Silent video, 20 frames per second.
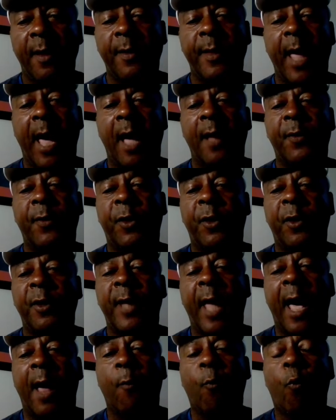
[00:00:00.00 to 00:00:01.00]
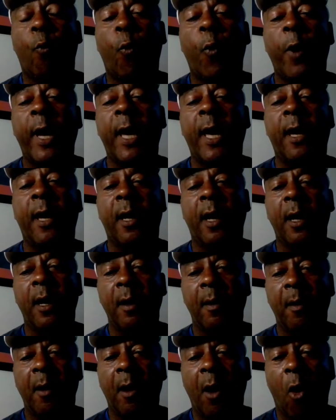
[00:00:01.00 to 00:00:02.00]
that we
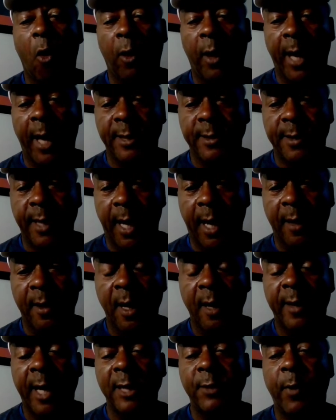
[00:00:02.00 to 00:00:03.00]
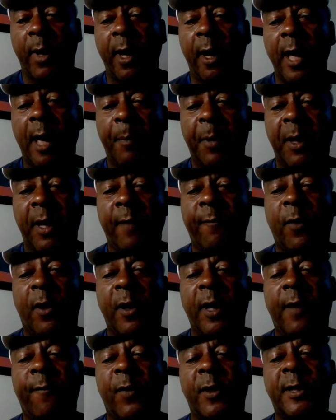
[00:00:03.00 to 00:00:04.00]
are less than. That's why they're helping Eatonville.
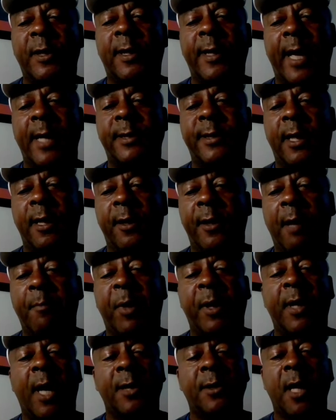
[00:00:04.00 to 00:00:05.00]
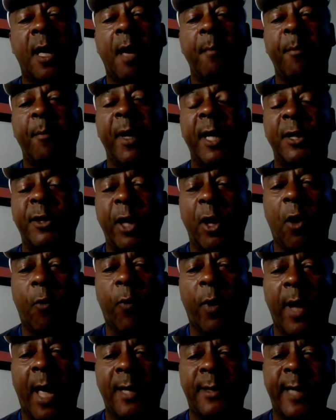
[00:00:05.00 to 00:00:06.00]
Eatonville is less than them because they don't
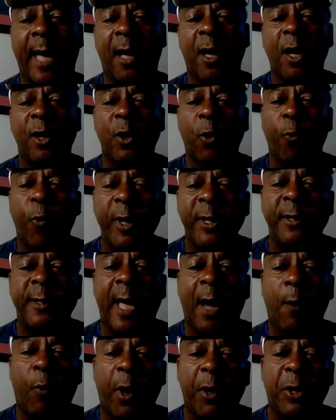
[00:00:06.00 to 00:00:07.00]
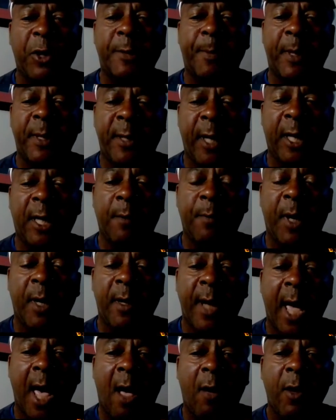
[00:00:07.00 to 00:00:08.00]
realize that the reason that we're in this predicament
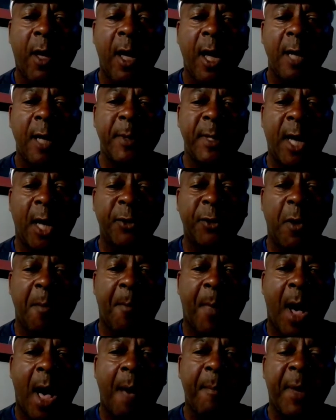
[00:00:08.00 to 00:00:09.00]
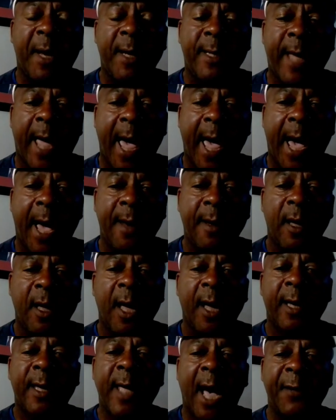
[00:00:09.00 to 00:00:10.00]
now is because their mom and dad
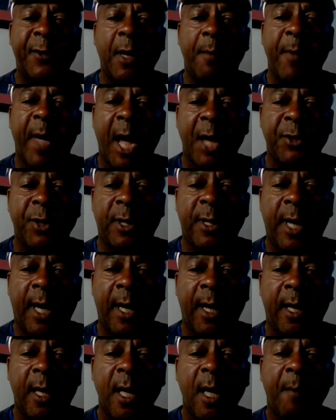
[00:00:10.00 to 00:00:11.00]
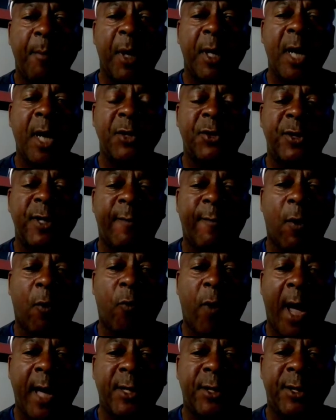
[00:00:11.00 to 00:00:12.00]
got them educated, because civil
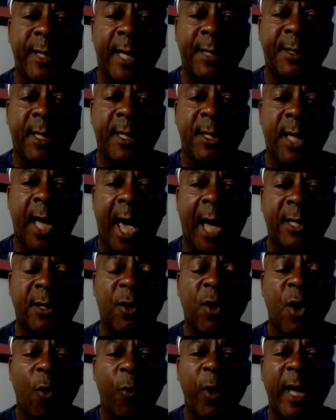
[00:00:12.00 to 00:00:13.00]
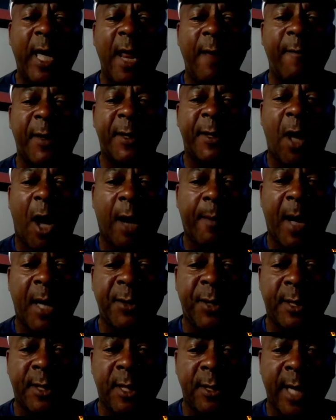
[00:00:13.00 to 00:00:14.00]
rights, Jesse Jackson. We can't even talk about
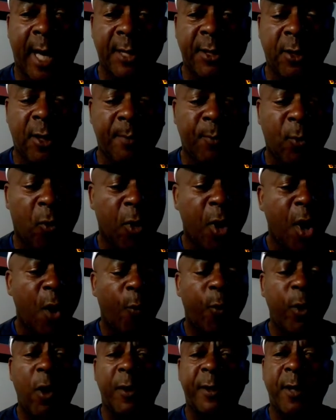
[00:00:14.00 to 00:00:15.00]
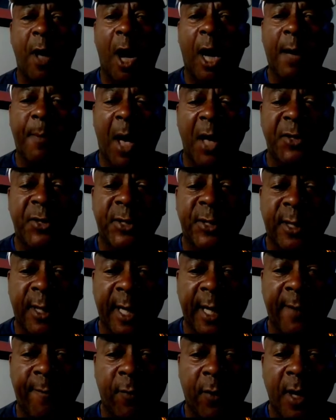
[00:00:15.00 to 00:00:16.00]
Jesse Jackson anymore. We don't talk about
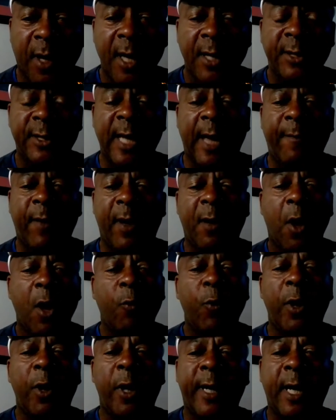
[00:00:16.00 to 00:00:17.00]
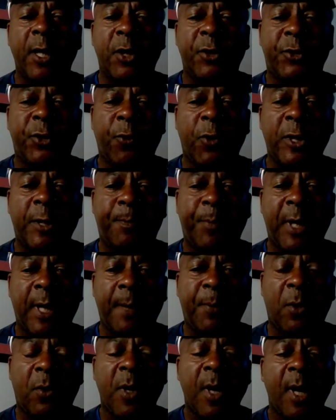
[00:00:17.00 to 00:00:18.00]
slavery. We look at the Jewish
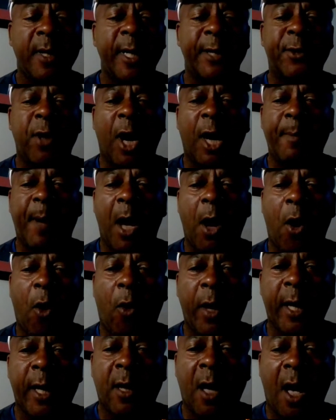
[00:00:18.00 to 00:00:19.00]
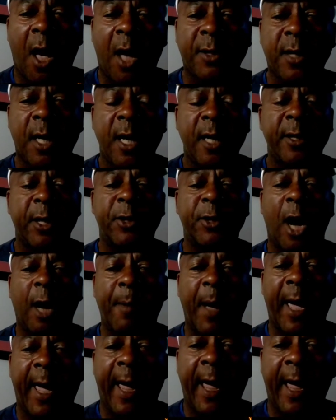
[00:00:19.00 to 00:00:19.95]
people, they talk about Holocaust, they talk about